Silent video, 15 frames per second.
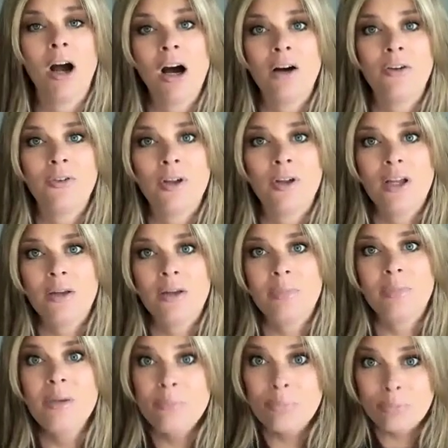off.
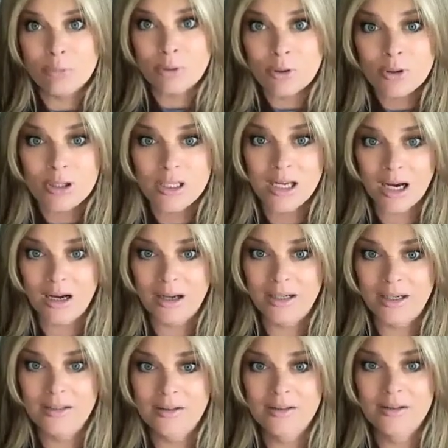Be brutally
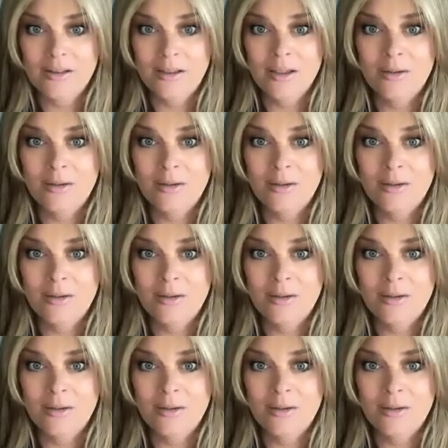honest.